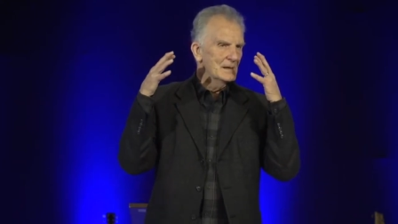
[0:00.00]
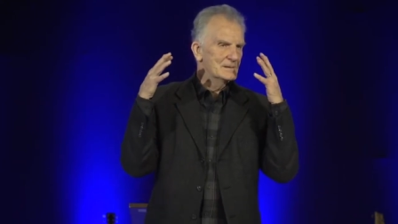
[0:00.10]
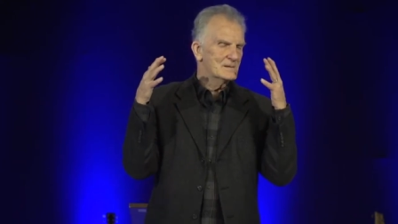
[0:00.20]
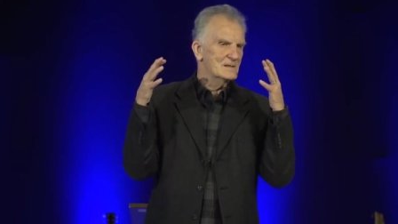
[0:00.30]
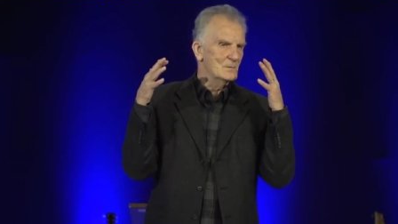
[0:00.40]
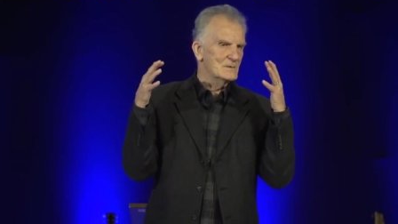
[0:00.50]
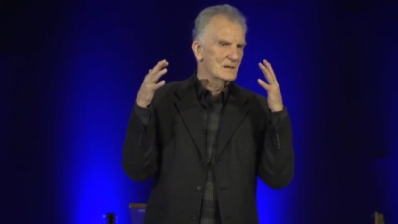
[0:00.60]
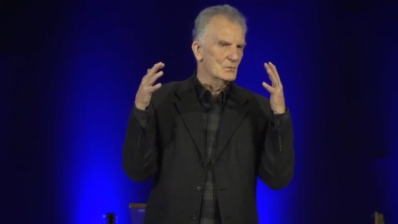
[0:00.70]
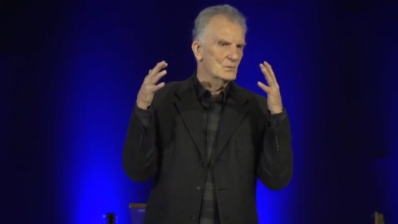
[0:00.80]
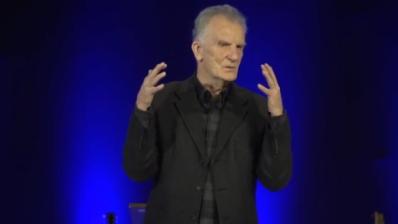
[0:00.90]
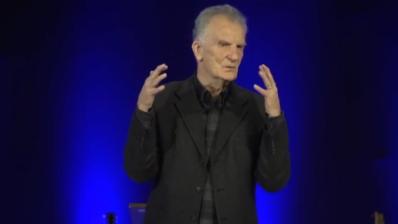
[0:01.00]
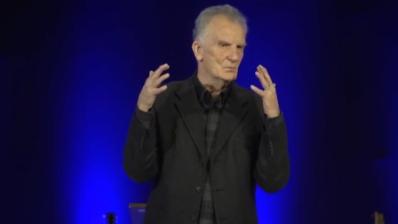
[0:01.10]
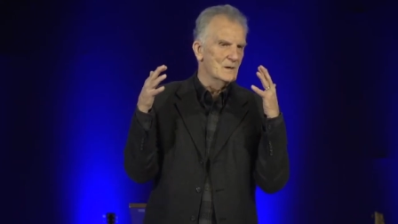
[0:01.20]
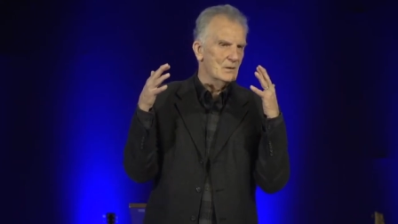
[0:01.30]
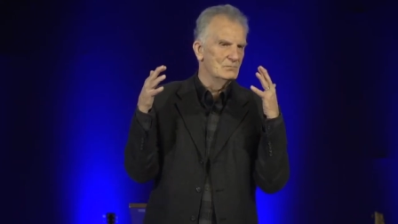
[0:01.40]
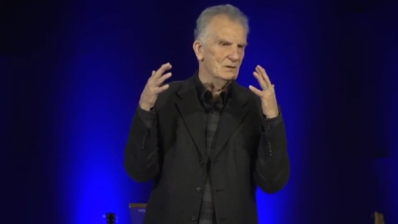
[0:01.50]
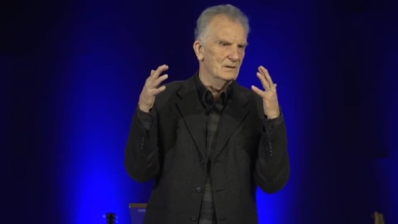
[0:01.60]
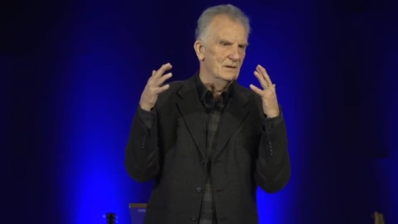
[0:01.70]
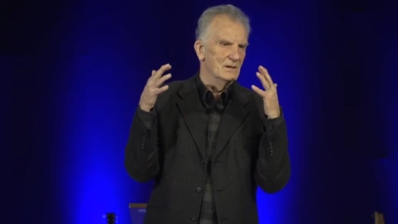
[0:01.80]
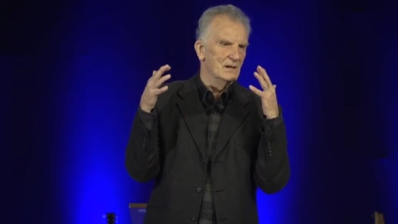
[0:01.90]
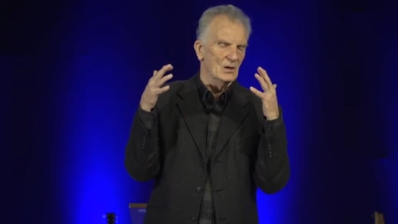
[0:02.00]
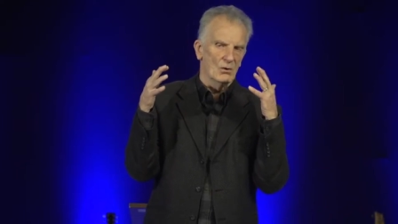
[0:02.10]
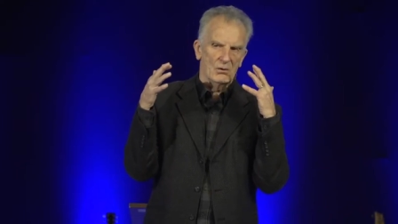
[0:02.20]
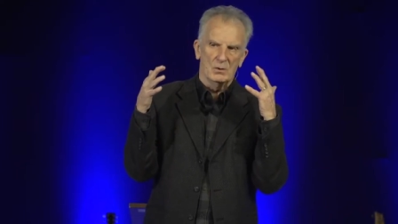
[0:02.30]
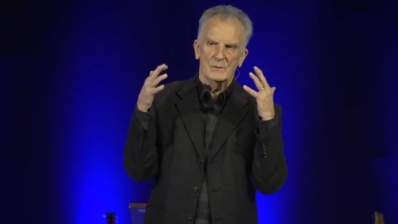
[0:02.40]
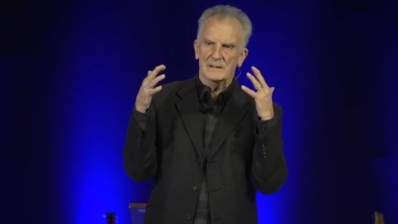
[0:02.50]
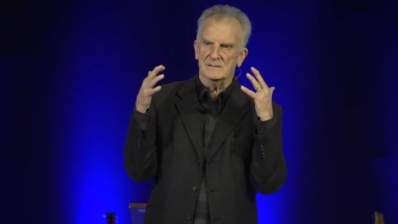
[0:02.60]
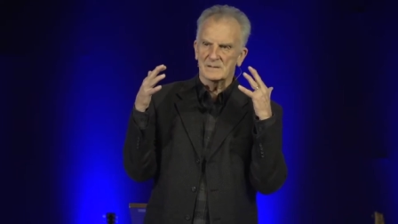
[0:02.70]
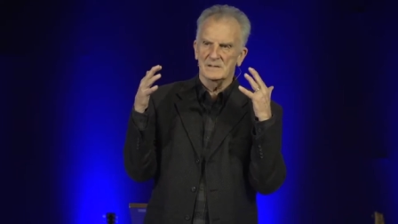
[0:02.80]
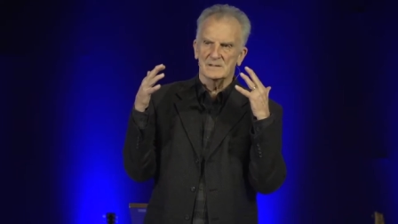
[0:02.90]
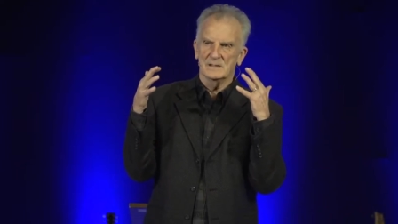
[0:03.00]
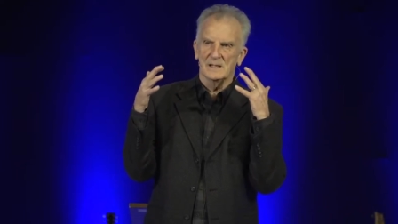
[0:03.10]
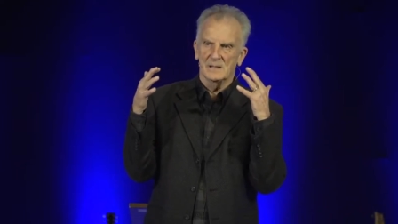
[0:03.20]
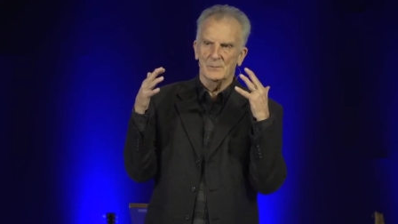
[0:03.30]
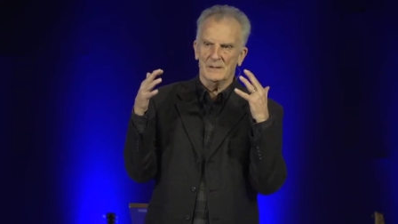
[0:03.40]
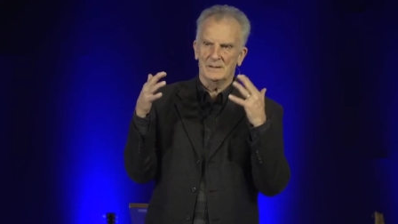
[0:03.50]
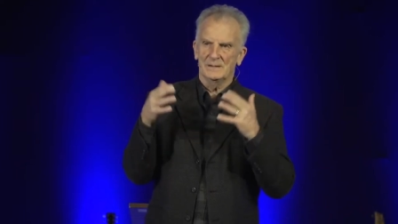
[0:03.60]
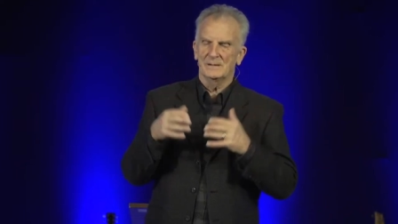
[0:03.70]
It seems like we're surrounded and all we can see is the enemy.